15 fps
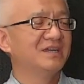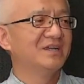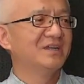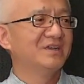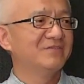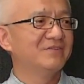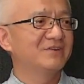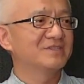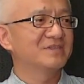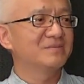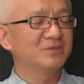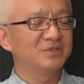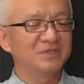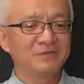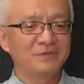For example,
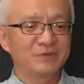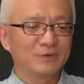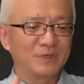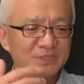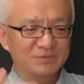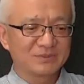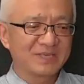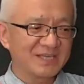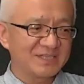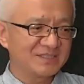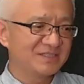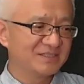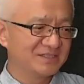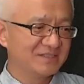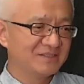if you want to get
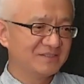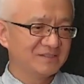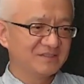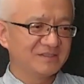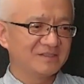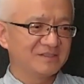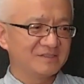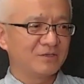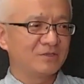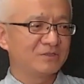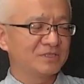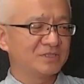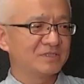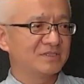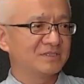all
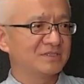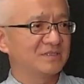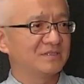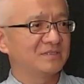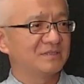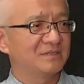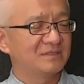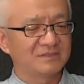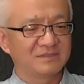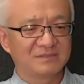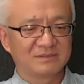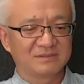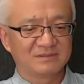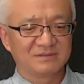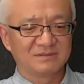the
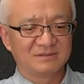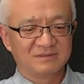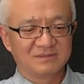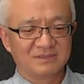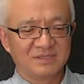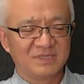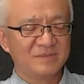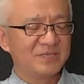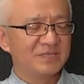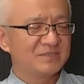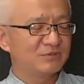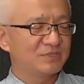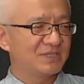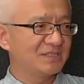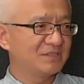image
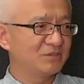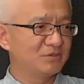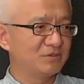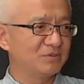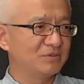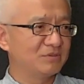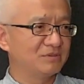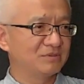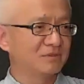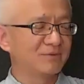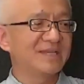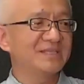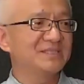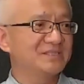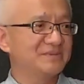related to the
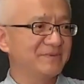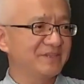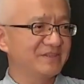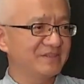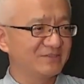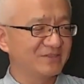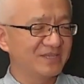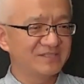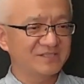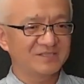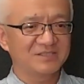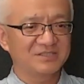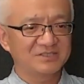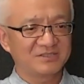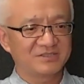Granny Smith, you can
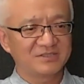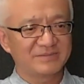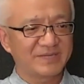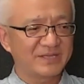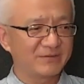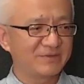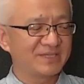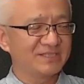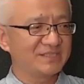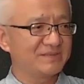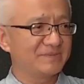just search by Granny Smith.